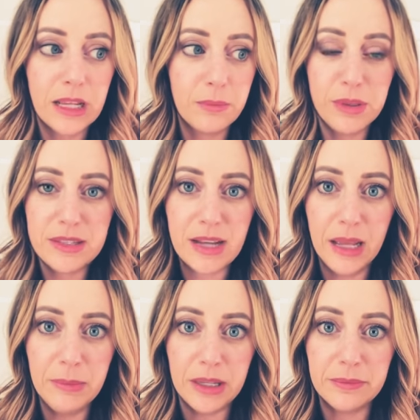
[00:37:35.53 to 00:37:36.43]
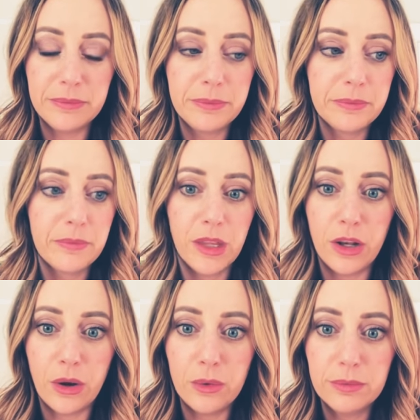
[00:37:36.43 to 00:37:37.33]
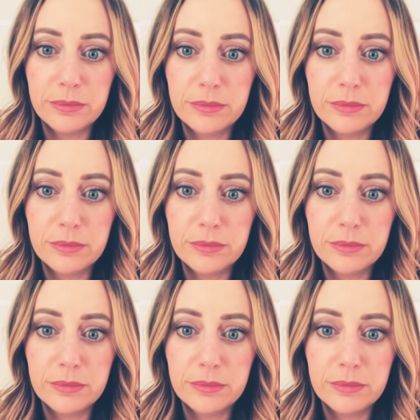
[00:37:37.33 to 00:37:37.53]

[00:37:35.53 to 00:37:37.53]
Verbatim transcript: Put the time in, you know?